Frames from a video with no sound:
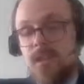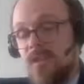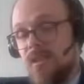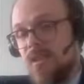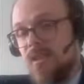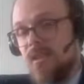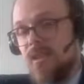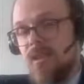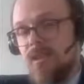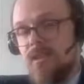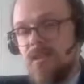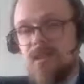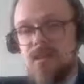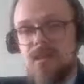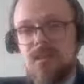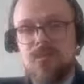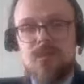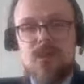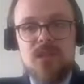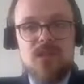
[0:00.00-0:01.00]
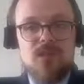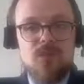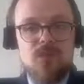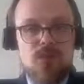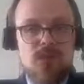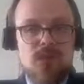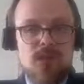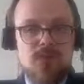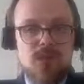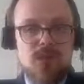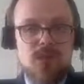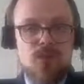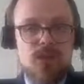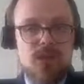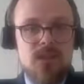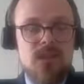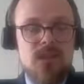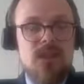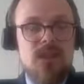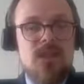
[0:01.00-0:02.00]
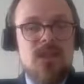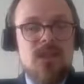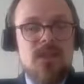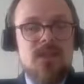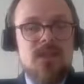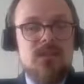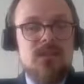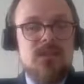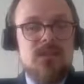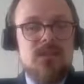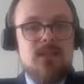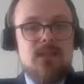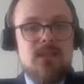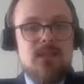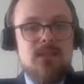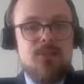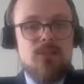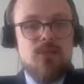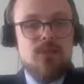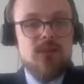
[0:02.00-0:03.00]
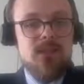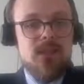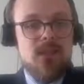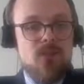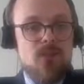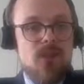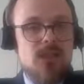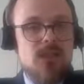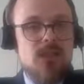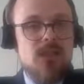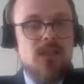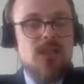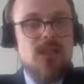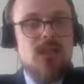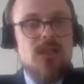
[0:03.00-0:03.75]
And again, I advise you to have a look at this report as well.